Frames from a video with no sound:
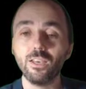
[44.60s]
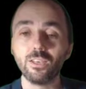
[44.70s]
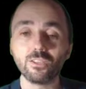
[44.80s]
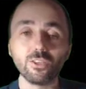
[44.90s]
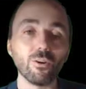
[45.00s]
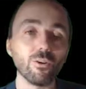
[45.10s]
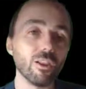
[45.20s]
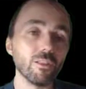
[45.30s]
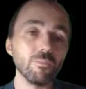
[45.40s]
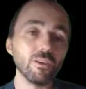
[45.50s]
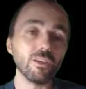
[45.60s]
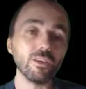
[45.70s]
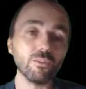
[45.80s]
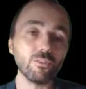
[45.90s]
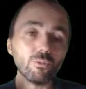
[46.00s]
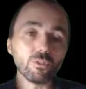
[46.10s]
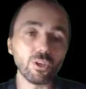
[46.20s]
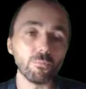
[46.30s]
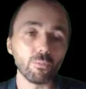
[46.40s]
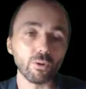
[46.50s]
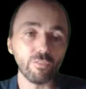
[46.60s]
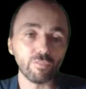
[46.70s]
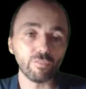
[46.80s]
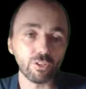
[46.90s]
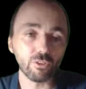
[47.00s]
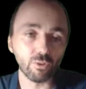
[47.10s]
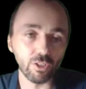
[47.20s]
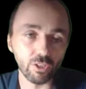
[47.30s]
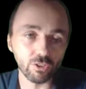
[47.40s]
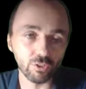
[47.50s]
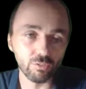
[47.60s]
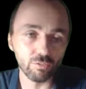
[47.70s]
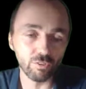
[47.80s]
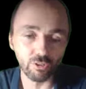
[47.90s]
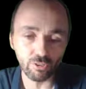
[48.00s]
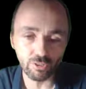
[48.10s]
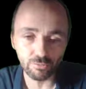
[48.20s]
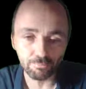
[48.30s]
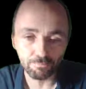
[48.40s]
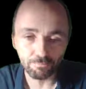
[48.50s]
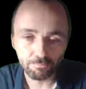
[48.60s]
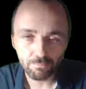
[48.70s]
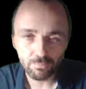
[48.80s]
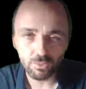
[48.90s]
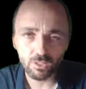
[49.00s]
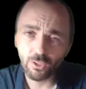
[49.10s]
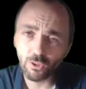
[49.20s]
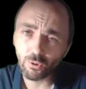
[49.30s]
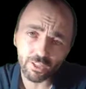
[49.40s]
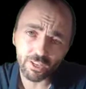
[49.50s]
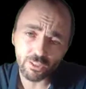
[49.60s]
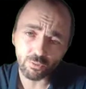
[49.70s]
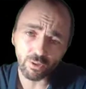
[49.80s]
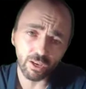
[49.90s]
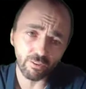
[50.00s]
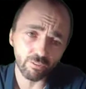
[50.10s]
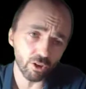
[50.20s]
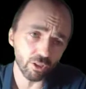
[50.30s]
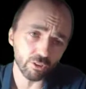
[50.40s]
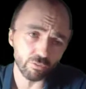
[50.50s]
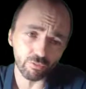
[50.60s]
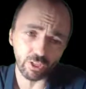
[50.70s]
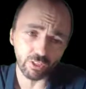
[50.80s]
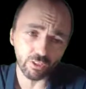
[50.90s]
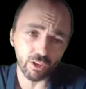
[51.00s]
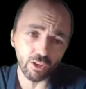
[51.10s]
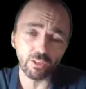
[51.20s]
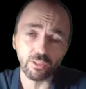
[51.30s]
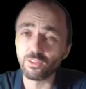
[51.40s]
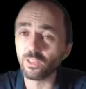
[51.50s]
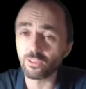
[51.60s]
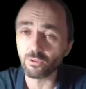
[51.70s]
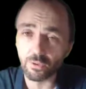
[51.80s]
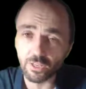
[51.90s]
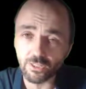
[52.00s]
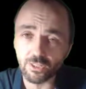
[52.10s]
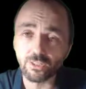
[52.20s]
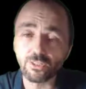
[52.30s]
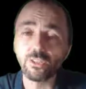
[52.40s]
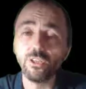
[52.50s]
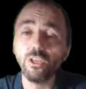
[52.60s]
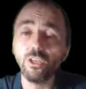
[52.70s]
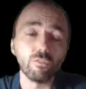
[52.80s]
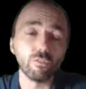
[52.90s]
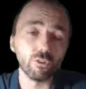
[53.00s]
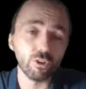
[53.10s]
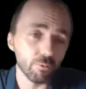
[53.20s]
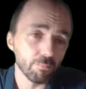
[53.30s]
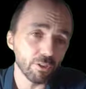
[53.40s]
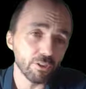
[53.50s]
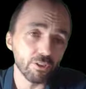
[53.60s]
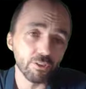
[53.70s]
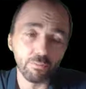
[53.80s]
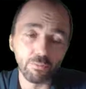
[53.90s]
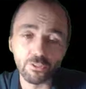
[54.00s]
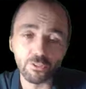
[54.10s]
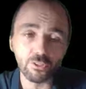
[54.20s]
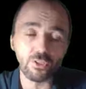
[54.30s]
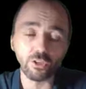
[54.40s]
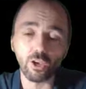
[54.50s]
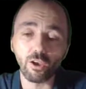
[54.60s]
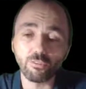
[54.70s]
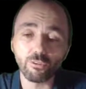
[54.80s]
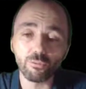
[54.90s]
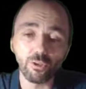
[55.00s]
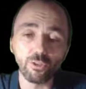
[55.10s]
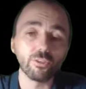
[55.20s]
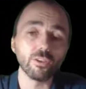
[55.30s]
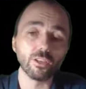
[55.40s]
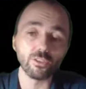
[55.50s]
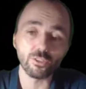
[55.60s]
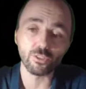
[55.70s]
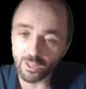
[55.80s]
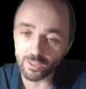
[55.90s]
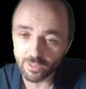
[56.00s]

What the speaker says: So let me do some brief introduction first. Nowadays we have a lot of data in databases for the company, the business, the government, and so on.